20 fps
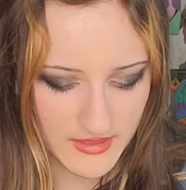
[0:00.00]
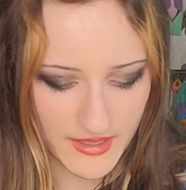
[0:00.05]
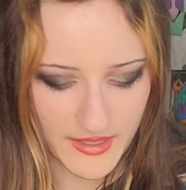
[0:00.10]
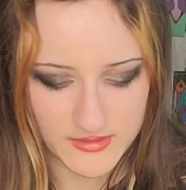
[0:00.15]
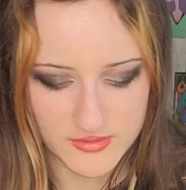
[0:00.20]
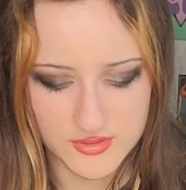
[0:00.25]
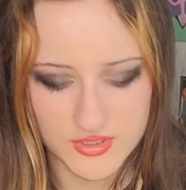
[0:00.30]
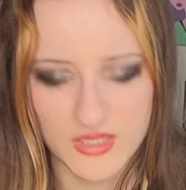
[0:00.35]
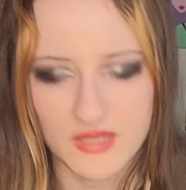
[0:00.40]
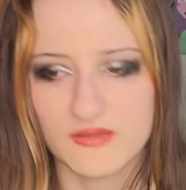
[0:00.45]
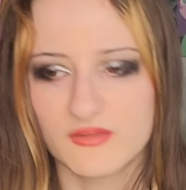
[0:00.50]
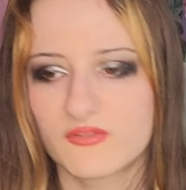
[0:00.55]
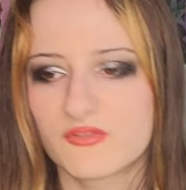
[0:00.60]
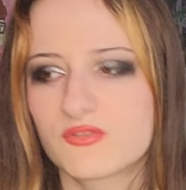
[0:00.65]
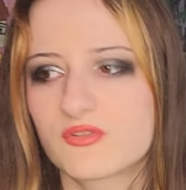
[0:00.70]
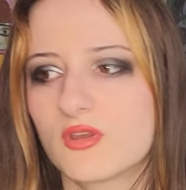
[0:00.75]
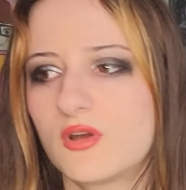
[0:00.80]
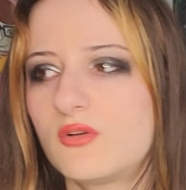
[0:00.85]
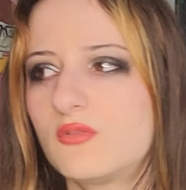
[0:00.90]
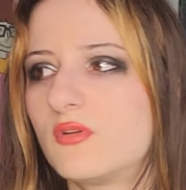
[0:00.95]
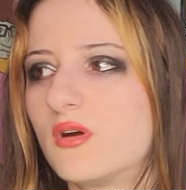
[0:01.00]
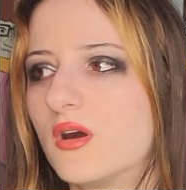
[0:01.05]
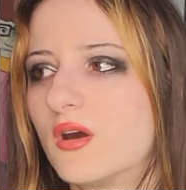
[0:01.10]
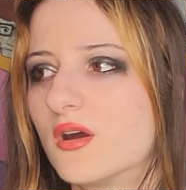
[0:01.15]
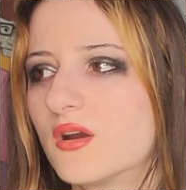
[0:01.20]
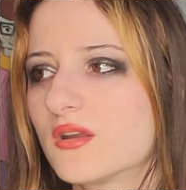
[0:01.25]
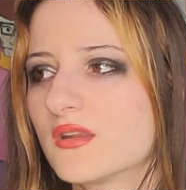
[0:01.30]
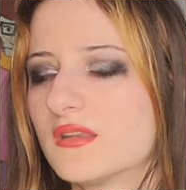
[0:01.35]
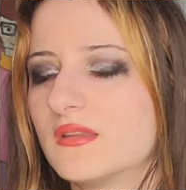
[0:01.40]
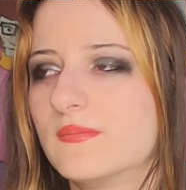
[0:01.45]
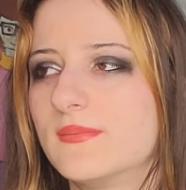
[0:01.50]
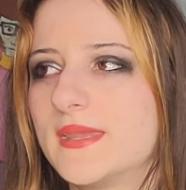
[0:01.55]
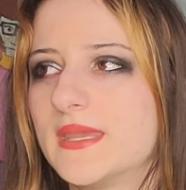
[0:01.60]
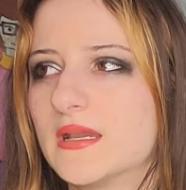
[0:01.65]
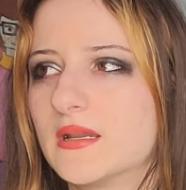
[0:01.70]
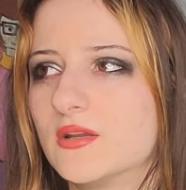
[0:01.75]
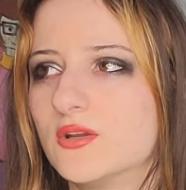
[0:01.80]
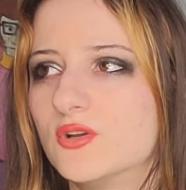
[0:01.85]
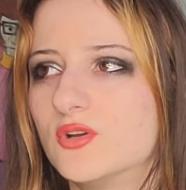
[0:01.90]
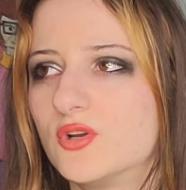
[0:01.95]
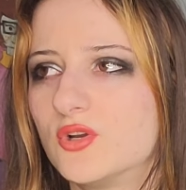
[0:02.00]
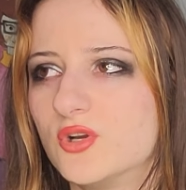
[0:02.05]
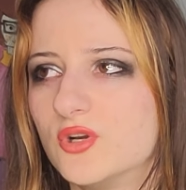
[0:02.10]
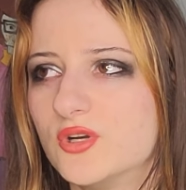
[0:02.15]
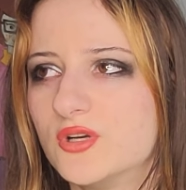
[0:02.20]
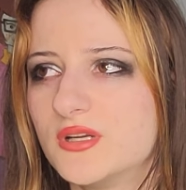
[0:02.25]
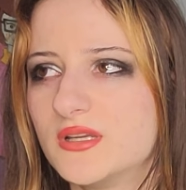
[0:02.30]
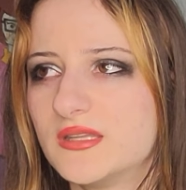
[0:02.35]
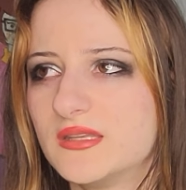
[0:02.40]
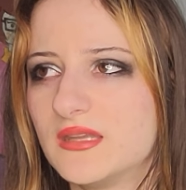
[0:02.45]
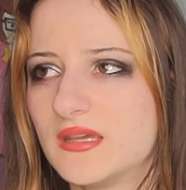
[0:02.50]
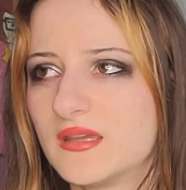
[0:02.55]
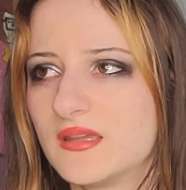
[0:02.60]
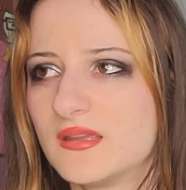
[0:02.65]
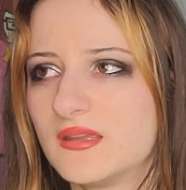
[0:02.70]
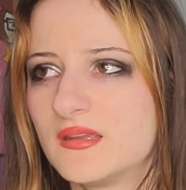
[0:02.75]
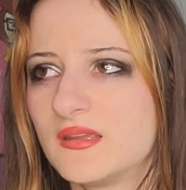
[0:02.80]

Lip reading: I try so hard to be a good